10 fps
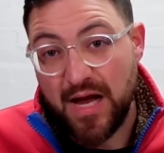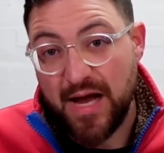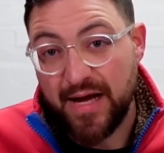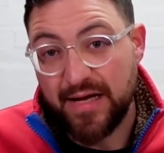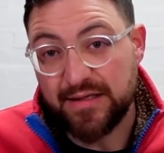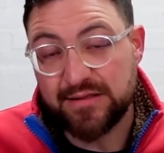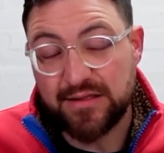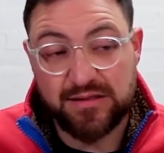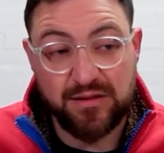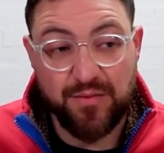And
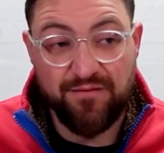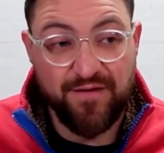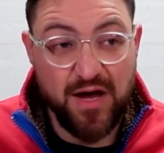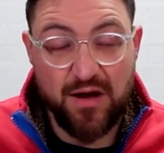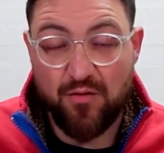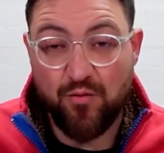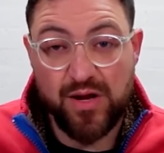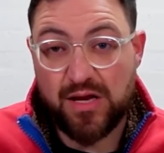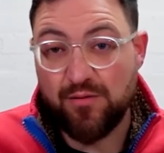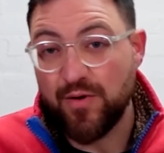to be fair, we
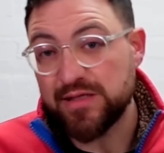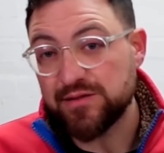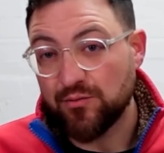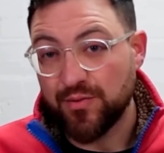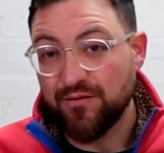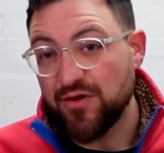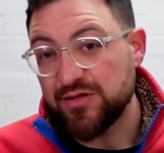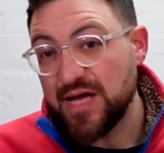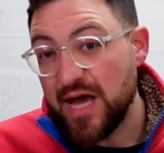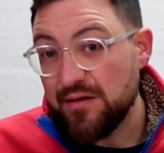need wins from both of
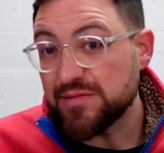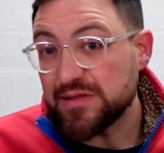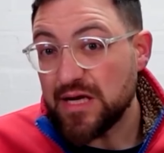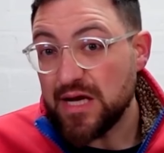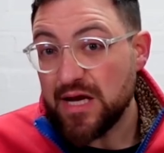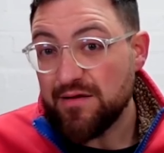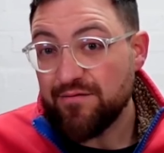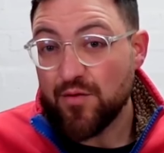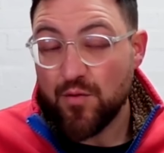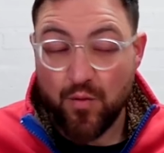those games
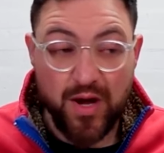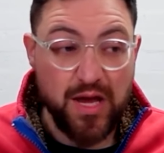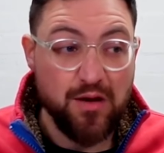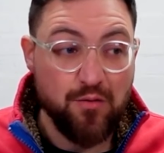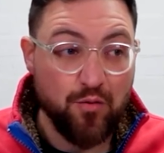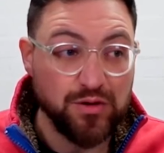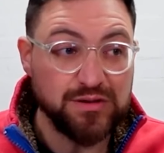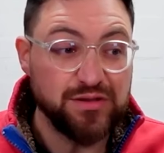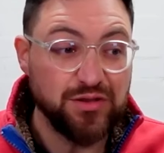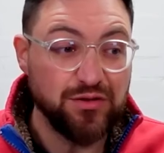if we
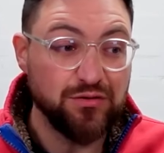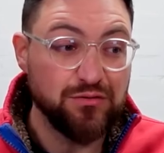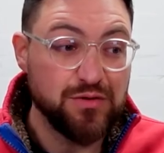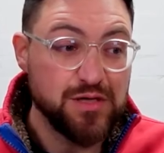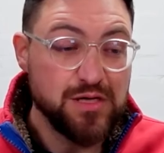want to.